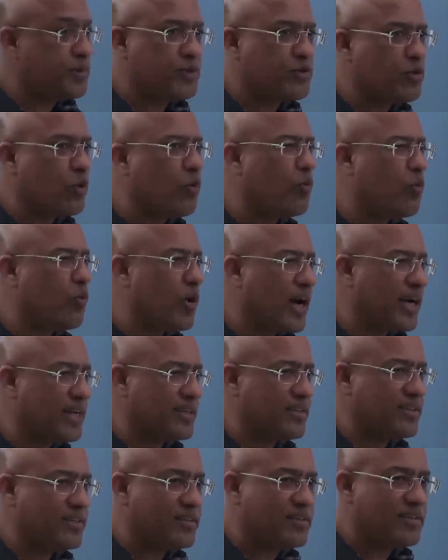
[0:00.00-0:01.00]
be so
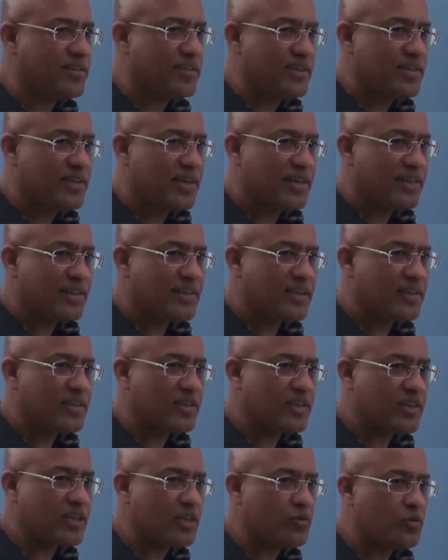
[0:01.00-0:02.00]
wise that
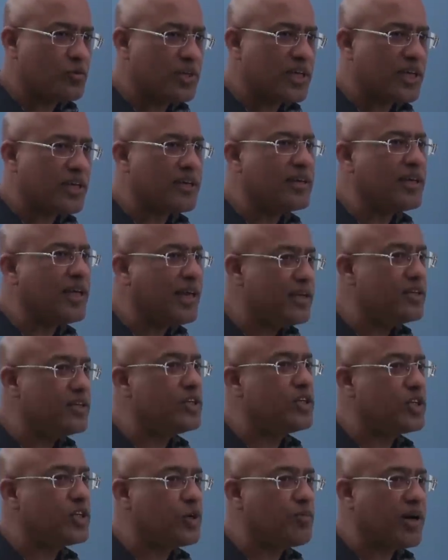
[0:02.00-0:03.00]
the things which are really
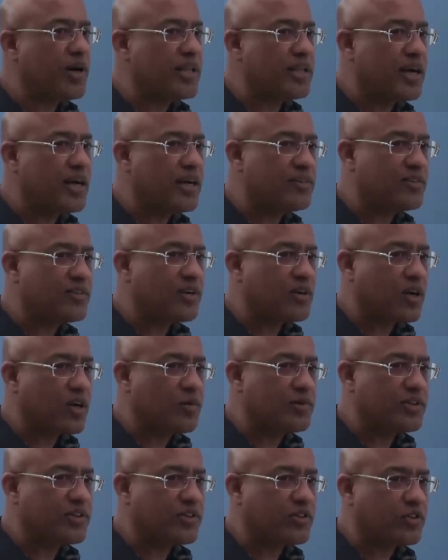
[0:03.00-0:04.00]
needed by the central
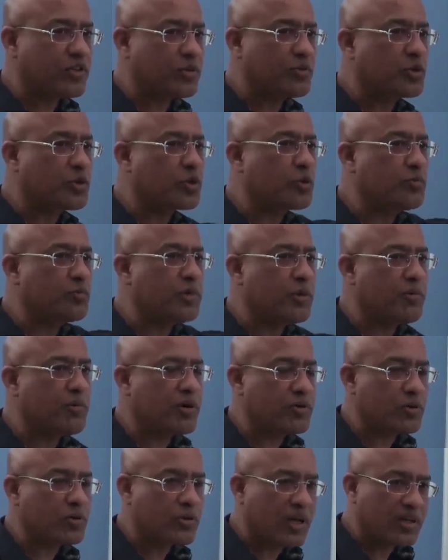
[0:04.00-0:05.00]
nervous system should be
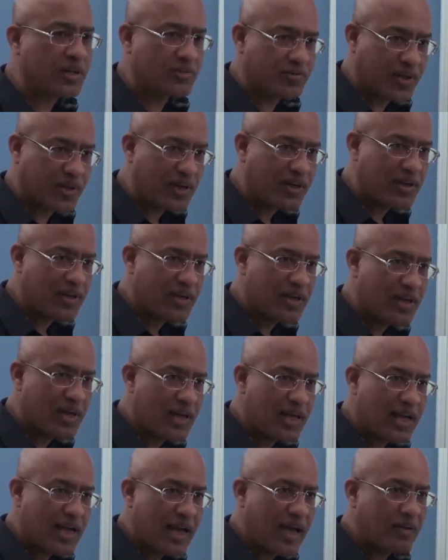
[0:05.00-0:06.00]
able to transfer
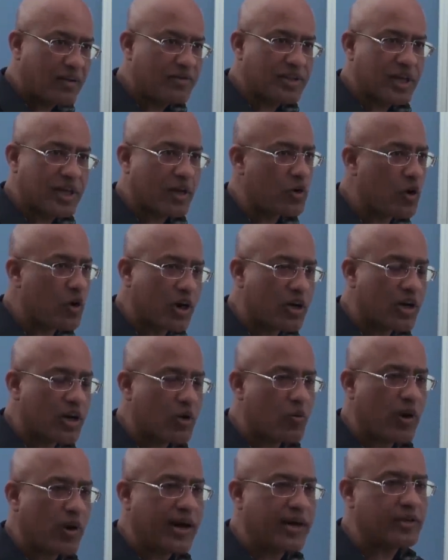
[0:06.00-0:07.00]
and which are not
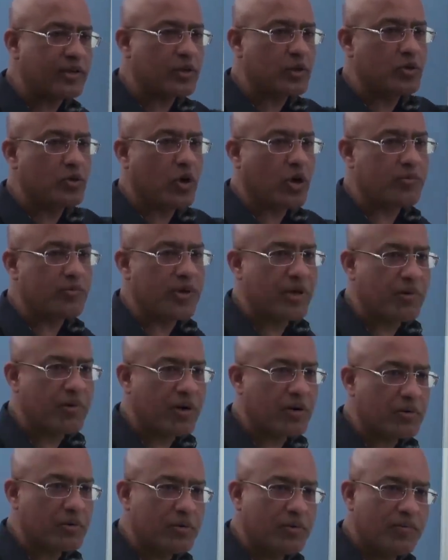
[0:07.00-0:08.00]
required should not be
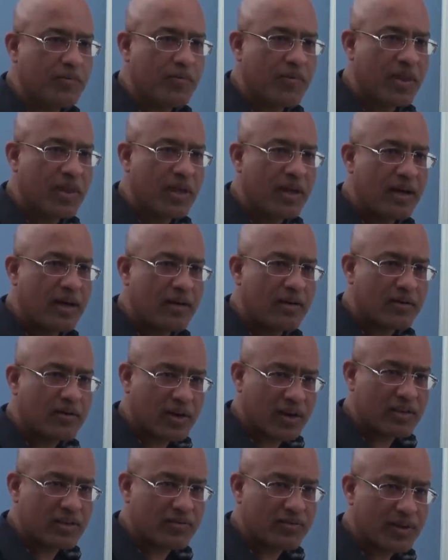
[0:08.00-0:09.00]
able to
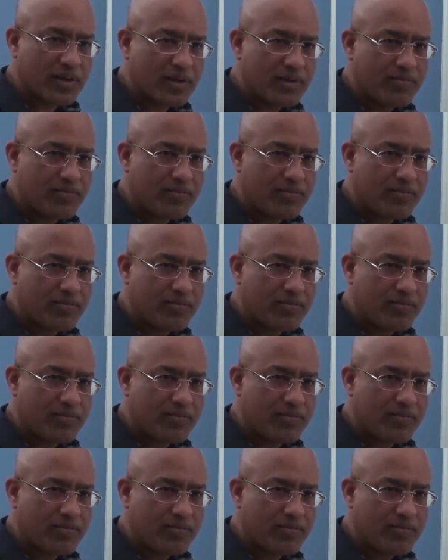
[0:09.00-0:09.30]
transfer,